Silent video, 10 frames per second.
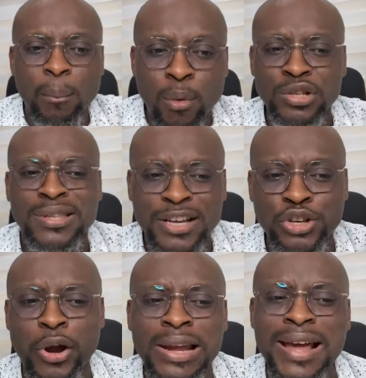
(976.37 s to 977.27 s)
Most
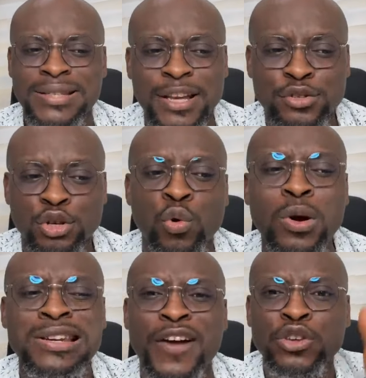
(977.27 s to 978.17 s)
assuredly, I say to
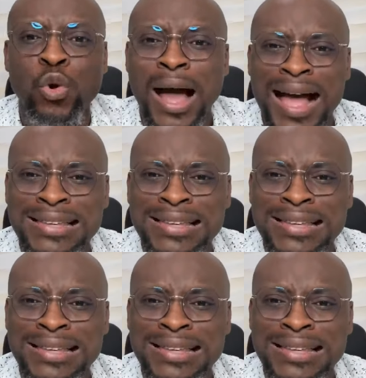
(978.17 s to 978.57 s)
you, whatever you